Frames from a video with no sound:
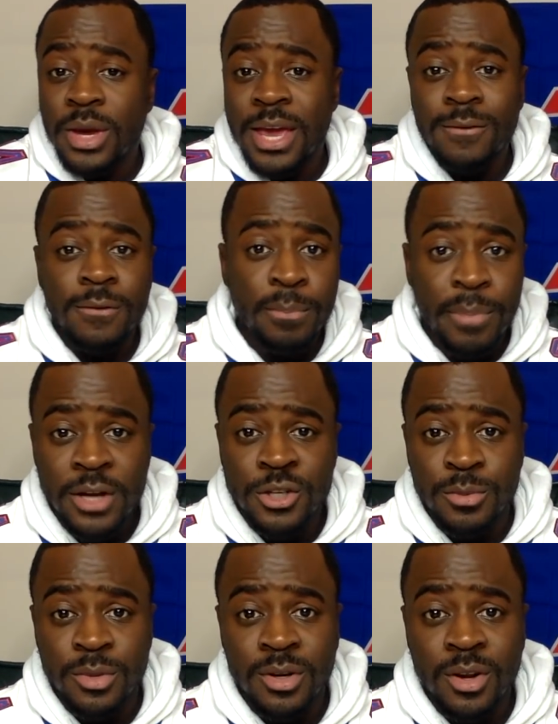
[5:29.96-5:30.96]
Kelvin
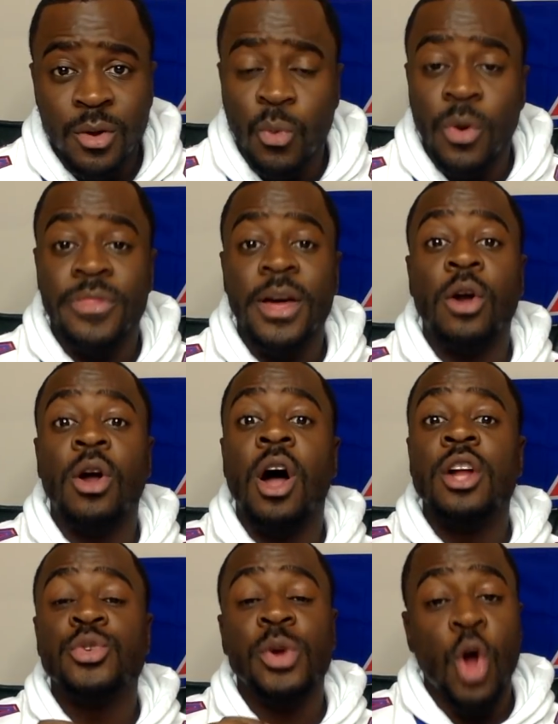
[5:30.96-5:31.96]
Benjamin, without
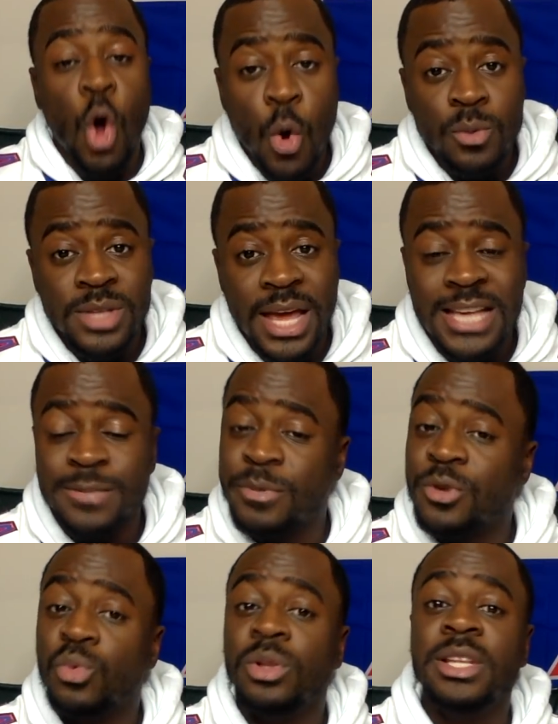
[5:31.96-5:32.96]
Andre Holmes that has
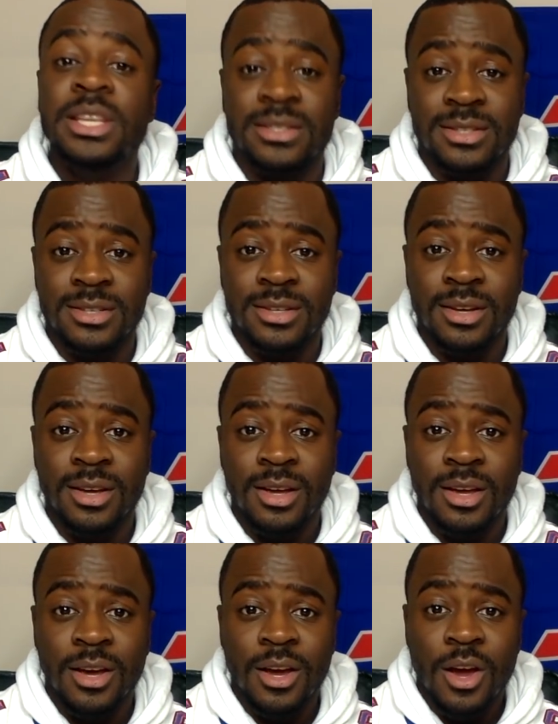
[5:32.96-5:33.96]
been released,
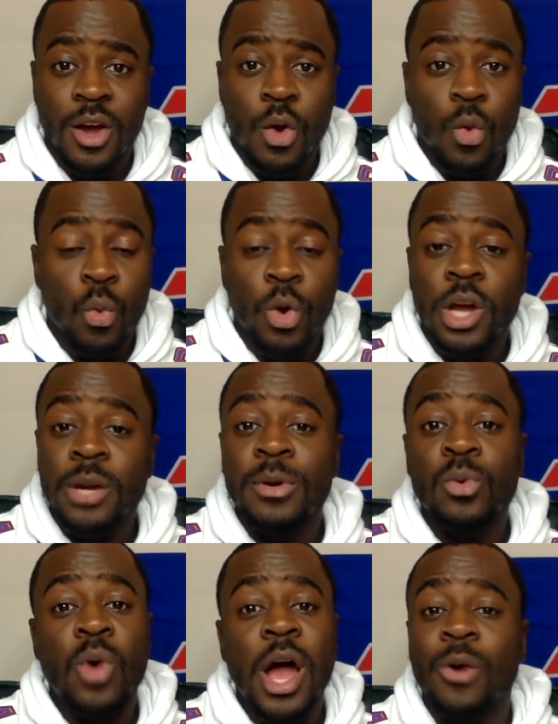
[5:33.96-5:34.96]
we're going to be
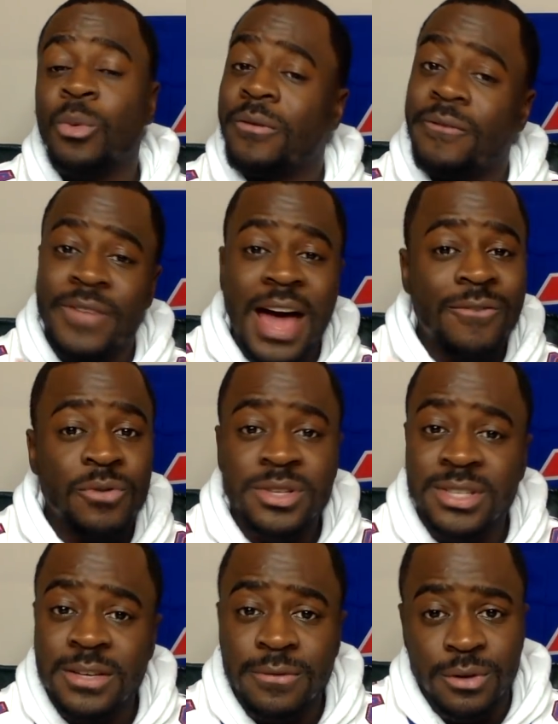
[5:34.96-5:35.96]
rocking with five
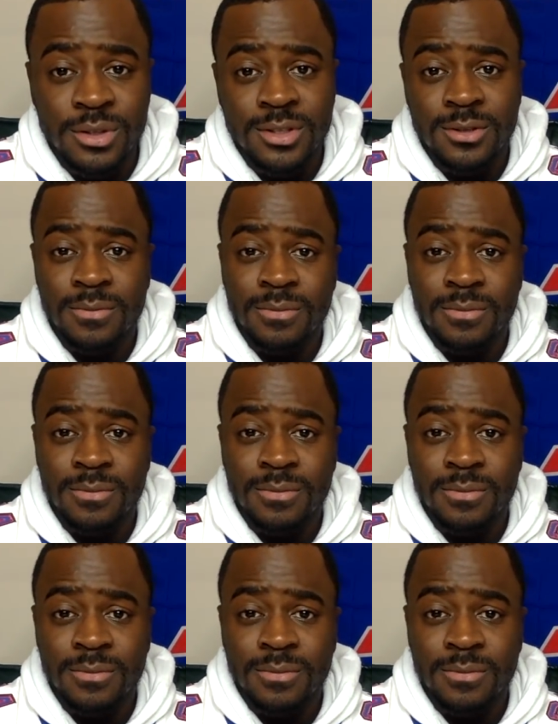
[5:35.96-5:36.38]
receivers.